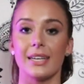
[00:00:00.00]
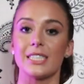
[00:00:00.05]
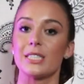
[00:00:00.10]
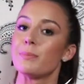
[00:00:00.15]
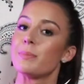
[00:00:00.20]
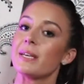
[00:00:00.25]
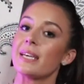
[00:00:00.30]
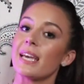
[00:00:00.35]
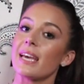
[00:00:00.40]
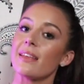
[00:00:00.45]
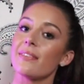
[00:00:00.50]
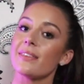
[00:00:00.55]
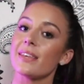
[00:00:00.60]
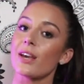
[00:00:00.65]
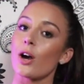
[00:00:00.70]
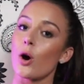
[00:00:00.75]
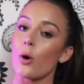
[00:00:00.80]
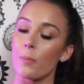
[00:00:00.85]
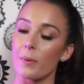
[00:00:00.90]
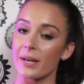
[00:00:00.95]
To begin
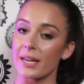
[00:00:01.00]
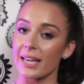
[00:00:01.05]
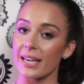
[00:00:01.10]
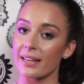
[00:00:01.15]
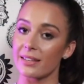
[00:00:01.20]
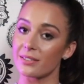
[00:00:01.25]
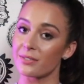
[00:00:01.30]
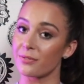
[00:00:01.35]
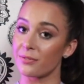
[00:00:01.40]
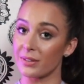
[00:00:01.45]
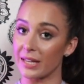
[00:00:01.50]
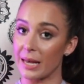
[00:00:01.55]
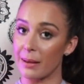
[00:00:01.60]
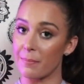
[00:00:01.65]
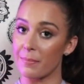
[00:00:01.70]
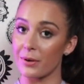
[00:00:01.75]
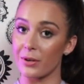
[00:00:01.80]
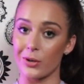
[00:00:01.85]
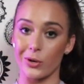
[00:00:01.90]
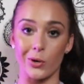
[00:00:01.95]
the open hand
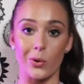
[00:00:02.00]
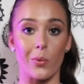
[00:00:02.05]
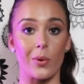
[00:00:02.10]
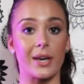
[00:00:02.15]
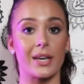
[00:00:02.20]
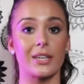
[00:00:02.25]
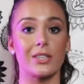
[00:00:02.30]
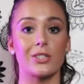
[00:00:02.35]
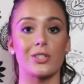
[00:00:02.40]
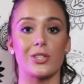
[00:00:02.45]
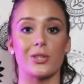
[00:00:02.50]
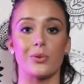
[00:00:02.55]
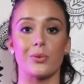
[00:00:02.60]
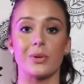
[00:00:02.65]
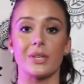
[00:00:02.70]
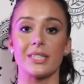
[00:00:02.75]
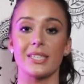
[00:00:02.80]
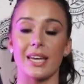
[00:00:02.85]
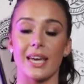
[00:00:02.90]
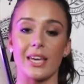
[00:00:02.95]
flip, you're going
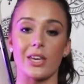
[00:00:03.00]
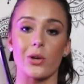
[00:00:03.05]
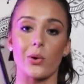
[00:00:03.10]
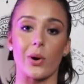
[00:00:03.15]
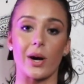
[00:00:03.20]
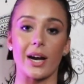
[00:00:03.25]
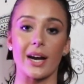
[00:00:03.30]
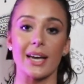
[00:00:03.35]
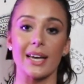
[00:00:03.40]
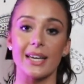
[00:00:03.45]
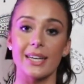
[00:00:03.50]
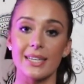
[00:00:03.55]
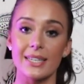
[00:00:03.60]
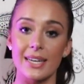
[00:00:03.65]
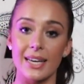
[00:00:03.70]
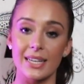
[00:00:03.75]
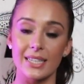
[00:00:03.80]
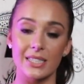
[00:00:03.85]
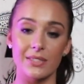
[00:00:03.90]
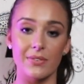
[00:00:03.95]
to take your
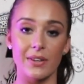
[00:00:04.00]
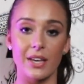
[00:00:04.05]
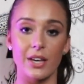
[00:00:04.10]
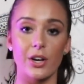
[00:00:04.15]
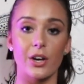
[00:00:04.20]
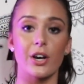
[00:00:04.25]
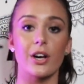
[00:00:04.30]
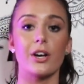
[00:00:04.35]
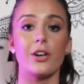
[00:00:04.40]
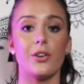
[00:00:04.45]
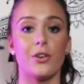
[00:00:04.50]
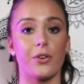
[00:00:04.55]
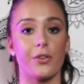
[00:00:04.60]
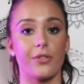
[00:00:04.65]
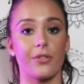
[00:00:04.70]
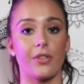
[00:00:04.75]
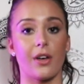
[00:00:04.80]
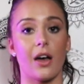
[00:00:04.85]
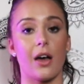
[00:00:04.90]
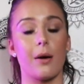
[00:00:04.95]
index finger, your
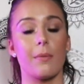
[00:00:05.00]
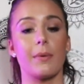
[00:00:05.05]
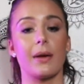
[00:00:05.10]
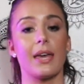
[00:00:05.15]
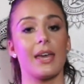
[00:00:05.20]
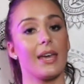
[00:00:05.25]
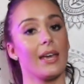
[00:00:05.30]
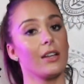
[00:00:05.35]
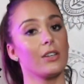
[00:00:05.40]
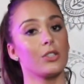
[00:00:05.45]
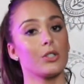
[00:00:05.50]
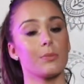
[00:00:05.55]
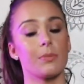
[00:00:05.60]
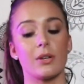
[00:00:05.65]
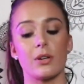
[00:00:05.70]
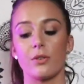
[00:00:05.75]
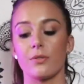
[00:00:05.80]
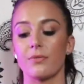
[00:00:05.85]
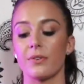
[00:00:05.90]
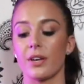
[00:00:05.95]
thumb, and your
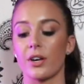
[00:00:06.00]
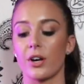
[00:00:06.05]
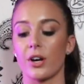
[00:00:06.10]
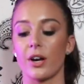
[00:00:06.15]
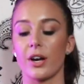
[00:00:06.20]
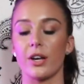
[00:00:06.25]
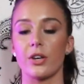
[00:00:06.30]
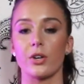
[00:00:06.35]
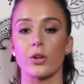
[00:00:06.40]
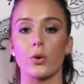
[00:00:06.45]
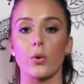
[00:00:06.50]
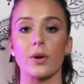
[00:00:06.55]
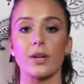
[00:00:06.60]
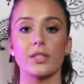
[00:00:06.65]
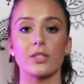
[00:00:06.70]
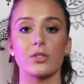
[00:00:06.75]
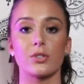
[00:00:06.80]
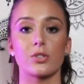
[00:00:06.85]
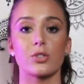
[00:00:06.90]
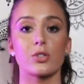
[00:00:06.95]
middle finger, and you're
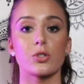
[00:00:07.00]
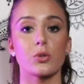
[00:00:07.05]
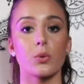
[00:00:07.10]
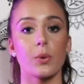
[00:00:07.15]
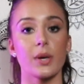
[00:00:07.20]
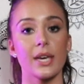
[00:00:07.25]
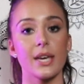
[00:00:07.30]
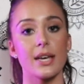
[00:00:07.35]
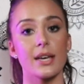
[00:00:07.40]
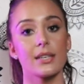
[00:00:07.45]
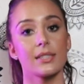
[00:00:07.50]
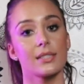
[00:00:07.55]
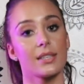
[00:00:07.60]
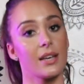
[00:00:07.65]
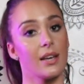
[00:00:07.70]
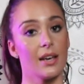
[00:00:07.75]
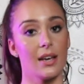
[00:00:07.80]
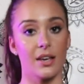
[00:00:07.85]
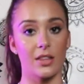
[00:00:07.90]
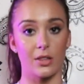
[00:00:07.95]
going to squeeze
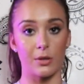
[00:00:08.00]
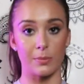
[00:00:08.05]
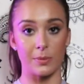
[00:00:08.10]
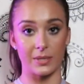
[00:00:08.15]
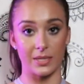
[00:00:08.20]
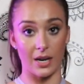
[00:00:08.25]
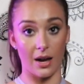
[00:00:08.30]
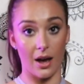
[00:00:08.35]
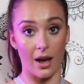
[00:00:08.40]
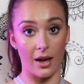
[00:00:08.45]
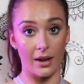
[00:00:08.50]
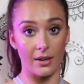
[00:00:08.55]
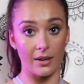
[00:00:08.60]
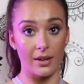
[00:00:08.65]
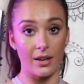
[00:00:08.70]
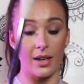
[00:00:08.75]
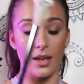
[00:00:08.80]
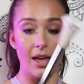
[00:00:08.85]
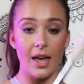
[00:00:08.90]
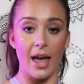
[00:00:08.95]
the
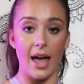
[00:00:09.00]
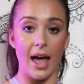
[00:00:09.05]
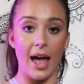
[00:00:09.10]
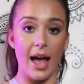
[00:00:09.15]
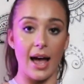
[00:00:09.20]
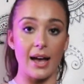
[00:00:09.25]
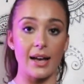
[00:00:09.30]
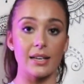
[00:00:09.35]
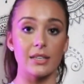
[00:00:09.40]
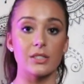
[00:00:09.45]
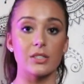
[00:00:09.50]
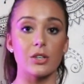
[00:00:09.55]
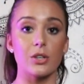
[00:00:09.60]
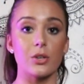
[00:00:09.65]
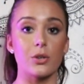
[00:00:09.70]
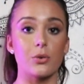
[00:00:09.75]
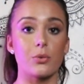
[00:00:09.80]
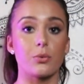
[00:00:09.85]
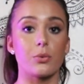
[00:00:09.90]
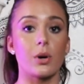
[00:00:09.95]
baton. As
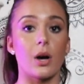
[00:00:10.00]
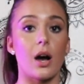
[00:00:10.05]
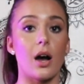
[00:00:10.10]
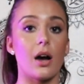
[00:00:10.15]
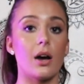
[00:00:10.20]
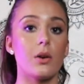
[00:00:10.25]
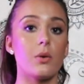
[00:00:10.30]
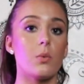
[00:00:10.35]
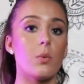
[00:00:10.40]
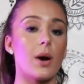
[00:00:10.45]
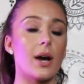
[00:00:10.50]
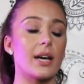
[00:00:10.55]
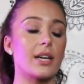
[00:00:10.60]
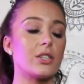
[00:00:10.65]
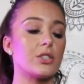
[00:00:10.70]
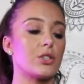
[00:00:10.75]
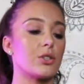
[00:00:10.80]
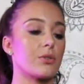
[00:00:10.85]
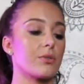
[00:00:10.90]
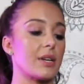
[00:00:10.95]
you
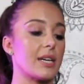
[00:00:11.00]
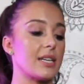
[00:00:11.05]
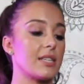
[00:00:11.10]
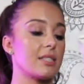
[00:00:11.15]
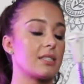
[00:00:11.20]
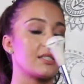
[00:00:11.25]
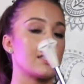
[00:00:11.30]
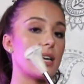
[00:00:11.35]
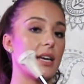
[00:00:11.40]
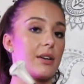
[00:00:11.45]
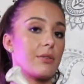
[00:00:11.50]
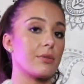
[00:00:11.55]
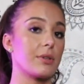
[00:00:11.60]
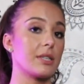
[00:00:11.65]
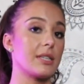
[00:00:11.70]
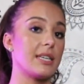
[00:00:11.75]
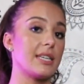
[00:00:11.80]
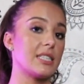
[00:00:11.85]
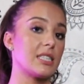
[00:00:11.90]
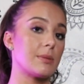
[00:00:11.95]
unwind your wrist and
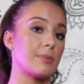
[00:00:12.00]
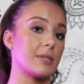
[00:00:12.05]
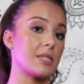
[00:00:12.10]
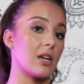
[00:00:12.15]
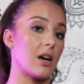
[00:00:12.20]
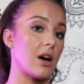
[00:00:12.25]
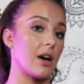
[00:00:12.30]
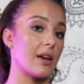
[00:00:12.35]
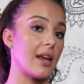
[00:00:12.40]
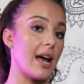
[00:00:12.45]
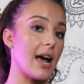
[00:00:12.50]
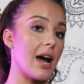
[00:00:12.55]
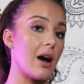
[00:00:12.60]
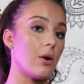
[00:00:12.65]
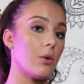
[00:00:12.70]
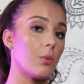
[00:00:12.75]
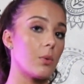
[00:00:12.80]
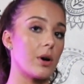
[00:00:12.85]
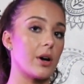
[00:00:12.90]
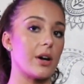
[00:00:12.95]
release the baton
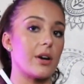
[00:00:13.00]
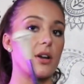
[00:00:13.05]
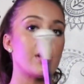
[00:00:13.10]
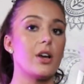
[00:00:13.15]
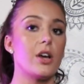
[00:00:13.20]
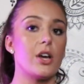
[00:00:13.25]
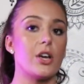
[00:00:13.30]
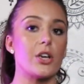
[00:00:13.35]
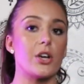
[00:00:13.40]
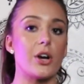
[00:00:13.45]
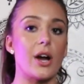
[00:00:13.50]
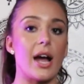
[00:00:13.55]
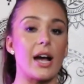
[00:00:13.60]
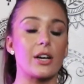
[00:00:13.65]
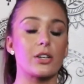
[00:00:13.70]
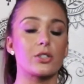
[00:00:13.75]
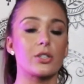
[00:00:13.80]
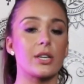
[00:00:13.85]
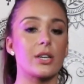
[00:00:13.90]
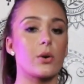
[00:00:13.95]
outward, you're
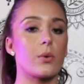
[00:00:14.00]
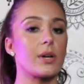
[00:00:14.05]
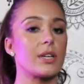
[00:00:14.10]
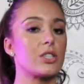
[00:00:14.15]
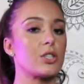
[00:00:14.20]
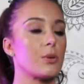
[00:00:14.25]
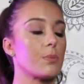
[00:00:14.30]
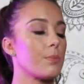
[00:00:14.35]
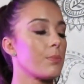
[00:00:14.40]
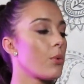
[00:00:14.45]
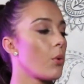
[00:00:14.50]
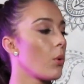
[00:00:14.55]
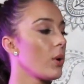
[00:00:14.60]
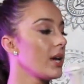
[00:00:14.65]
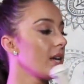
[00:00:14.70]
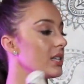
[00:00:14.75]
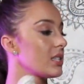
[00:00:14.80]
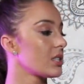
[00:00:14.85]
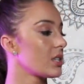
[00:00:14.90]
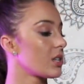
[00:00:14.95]
actually going to
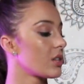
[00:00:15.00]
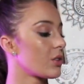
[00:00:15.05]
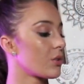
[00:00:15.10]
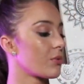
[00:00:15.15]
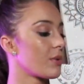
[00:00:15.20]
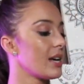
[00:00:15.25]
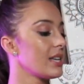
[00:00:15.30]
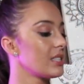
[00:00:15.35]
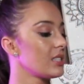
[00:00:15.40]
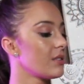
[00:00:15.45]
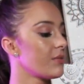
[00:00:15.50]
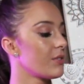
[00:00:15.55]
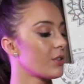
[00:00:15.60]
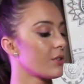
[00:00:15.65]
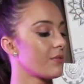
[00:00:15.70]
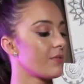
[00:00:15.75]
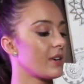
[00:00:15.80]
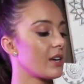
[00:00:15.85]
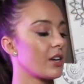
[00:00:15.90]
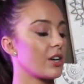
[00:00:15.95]
point the rest of
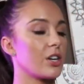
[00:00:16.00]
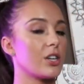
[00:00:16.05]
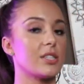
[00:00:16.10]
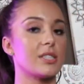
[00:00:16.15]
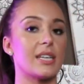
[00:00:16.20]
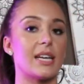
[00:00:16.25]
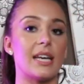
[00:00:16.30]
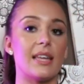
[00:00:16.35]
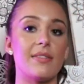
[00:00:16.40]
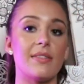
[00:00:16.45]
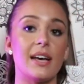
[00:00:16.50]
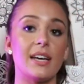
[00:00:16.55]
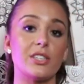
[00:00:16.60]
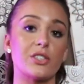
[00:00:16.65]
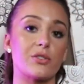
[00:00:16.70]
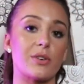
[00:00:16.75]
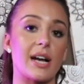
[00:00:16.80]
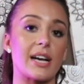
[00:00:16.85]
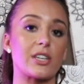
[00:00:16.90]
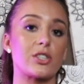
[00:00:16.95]
your fingers in that
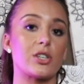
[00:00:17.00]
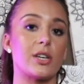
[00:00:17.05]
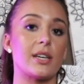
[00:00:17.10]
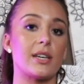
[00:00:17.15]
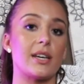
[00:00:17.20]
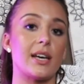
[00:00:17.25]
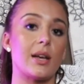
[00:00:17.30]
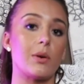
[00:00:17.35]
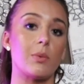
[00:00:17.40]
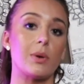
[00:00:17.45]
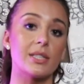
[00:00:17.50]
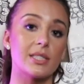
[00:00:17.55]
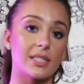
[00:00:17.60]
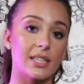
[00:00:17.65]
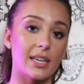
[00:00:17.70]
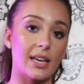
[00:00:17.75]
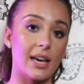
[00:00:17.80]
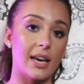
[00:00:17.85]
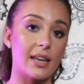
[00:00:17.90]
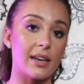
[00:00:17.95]
direction, and once
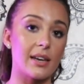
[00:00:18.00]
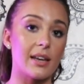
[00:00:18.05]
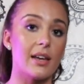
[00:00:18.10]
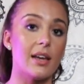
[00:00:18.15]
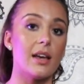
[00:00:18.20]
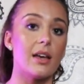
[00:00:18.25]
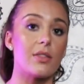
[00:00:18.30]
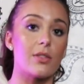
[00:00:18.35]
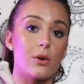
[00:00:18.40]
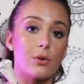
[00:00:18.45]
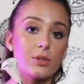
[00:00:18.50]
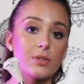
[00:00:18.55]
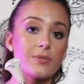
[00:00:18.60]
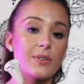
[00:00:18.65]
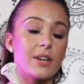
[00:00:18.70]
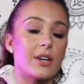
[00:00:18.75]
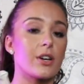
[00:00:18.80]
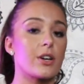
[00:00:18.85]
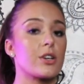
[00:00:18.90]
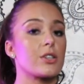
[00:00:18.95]
again, those
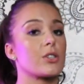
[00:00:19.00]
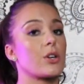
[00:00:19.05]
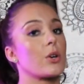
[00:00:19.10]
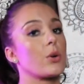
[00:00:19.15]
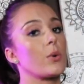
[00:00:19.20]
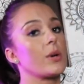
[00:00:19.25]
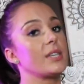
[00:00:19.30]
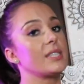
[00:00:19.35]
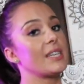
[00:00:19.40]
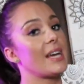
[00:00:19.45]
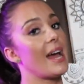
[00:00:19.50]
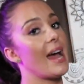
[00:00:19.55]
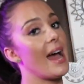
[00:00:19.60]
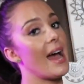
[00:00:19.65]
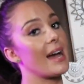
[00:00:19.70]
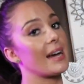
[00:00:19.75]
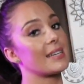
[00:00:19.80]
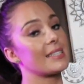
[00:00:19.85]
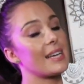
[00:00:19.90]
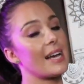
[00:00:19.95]
fingers are going to
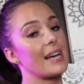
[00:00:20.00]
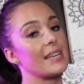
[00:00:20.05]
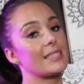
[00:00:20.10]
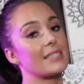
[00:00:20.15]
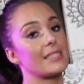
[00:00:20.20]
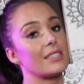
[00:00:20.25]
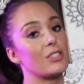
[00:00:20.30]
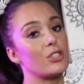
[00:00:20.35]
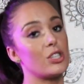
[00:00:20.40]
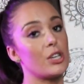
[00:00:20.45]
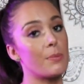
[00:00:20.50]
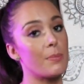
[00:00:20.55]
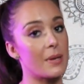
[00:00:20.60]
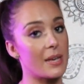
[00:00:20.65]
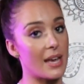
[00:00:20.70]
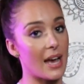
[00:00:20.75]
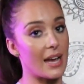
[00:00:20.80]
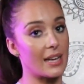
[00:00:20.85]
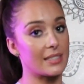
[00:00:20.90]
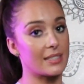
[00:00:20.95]
act as the
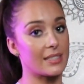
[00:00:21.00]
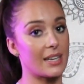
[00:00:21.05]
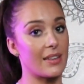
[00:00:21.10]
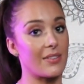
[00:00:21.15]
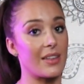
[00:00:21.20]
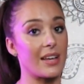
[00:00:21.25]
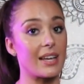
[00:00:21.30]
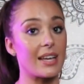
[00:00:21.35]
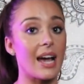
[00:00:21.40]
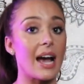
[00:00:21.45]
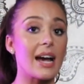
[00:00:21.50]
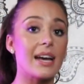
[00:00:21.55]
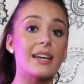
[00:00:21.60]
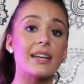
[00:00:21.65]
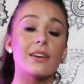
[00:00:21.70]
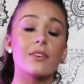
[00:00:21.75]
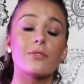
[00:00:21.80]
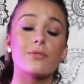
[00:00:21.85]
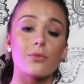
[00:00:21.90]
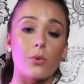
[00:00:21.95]
GPS and the
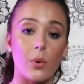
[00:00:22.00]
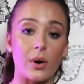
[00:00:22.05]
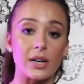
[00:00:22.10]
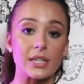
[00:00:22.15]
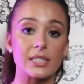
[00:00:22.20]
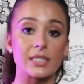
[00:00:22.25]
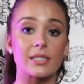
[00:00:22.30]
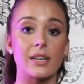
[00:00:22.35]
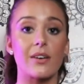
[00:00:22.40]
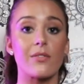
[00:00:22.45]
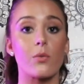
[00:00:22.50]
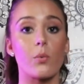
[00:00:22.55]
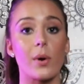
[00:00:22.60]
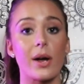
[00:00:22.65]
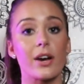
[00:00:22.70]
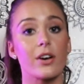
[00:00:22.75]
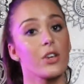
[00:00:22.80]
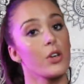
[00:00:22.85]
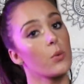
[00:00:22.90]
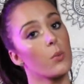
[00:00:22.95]
guiding force of
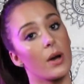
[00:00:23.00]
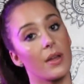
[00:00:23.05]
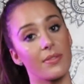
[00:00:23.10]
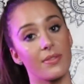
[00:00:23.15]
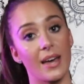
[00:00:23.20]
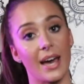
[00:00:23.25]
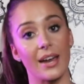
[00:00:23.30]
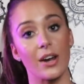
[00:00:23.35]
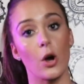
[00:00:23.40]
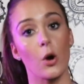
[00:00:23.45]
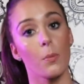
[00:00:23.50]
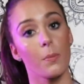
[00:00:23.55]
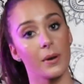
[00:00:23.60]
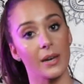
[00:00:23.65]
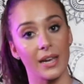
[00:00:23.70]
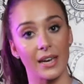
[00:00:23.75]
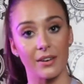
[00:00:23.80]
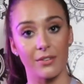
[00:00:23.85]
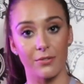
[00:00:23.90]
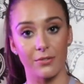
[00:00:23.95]
where you want that open
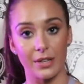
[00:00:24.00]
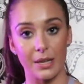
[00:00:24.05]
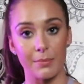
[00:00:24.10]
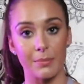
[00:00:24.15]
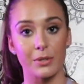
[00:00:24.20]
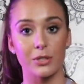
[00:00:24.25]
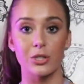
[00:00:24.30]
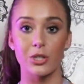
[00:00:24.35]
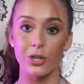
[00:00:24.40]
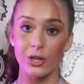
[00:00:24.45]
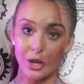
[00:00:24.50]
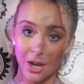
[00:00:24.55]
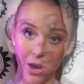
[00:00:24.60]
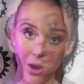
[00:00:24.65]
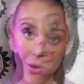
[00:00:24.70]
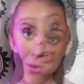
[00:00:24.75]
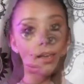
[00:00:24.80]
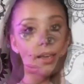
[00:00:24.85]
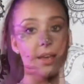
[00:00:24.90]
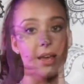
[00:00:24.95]
hand flip to
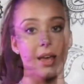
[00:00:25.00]
go.